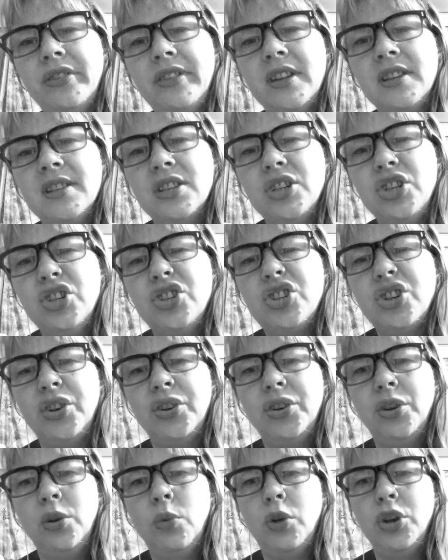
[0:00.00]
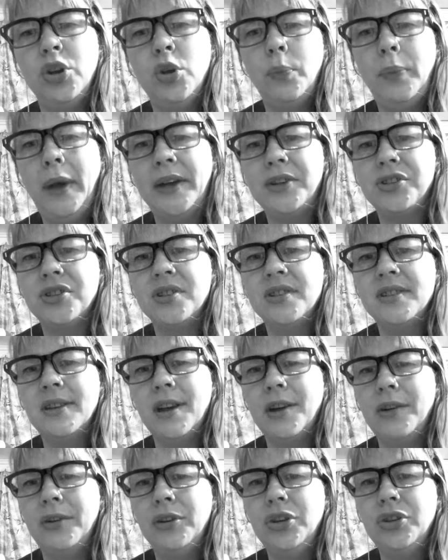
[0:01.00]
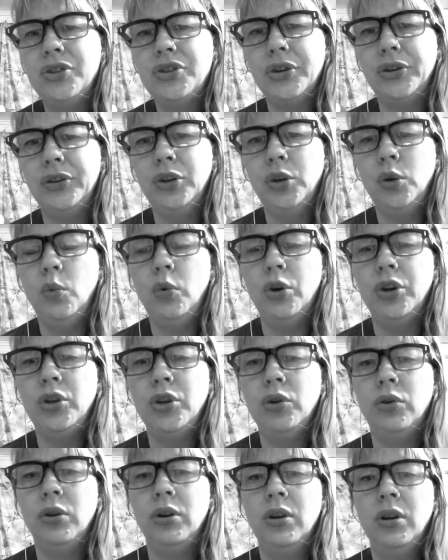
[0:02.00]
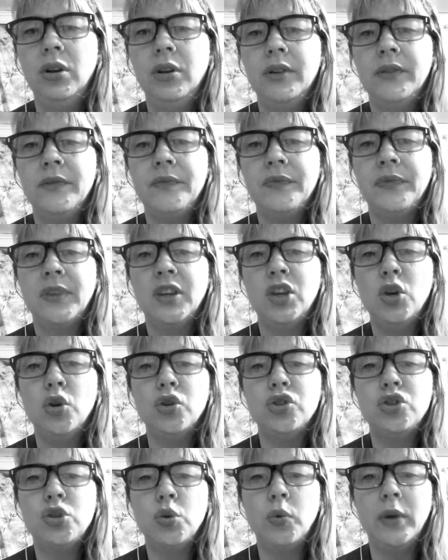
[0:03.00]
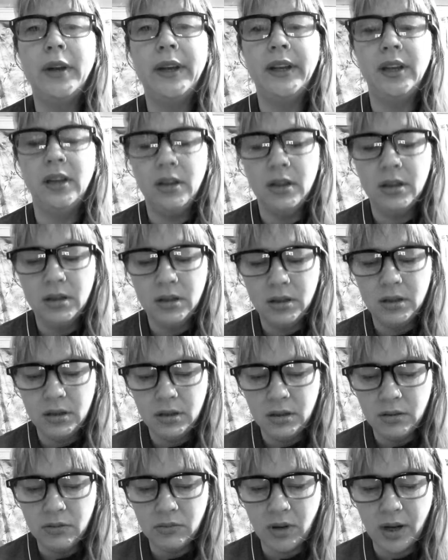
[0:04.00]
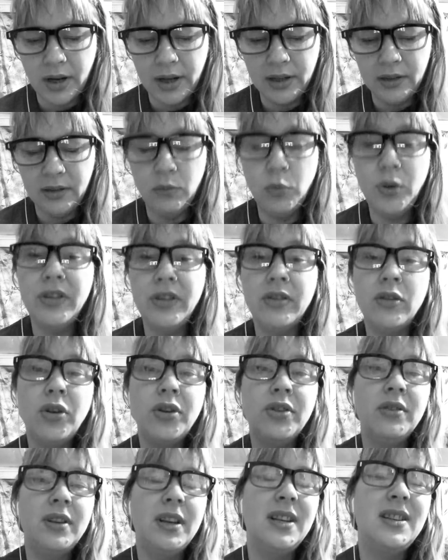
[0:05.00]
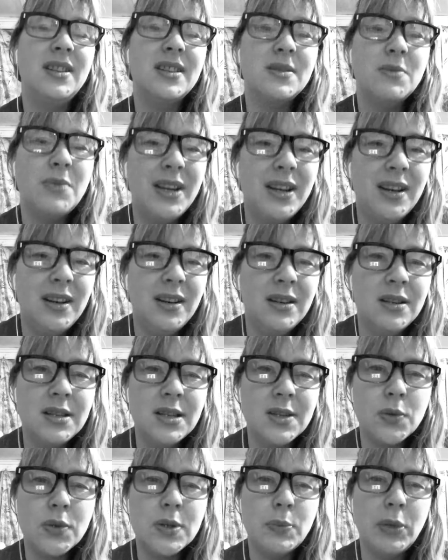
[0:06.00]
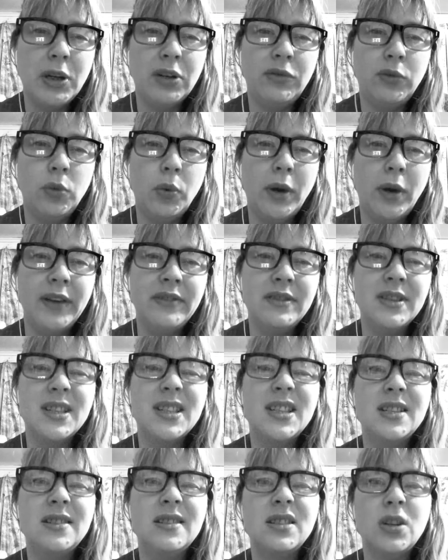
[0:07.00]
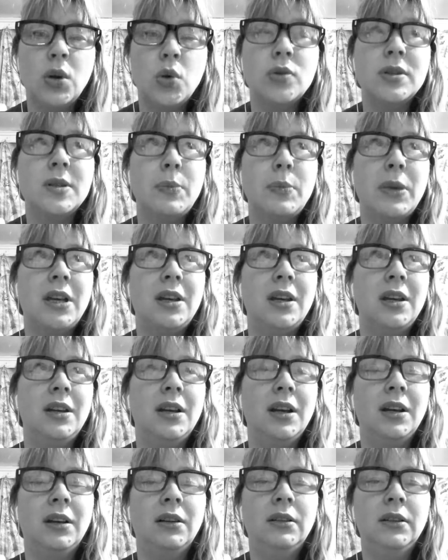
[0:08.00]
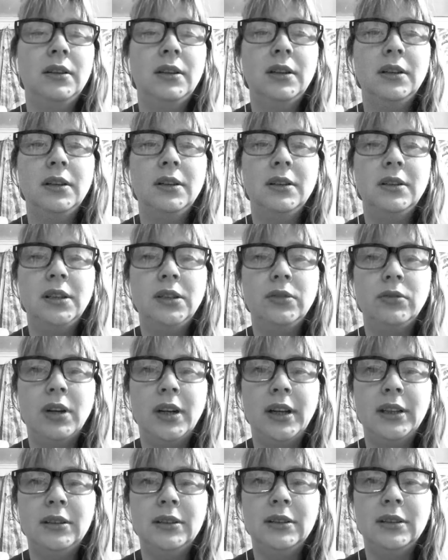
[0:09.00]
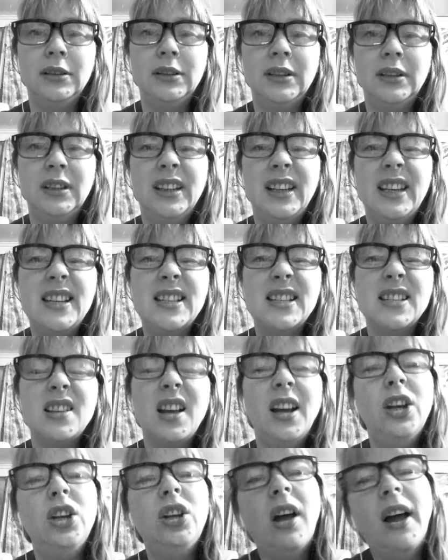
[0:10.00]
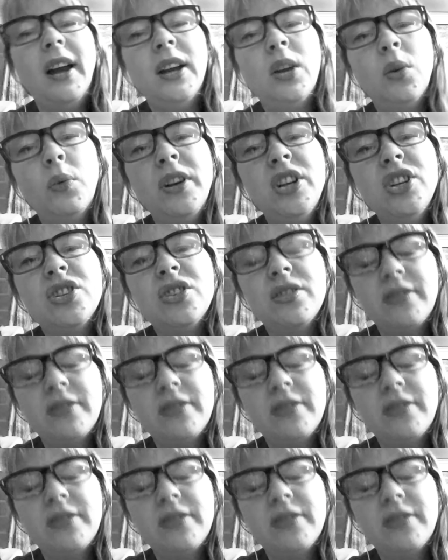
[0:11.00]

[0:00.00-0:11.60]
is, and you don't know what your passions are, and you don't know what you're doing, right? With no, he doesn't mean it in a disrespectful way. This is his soul speaking now, right? He says, I don't like it when you do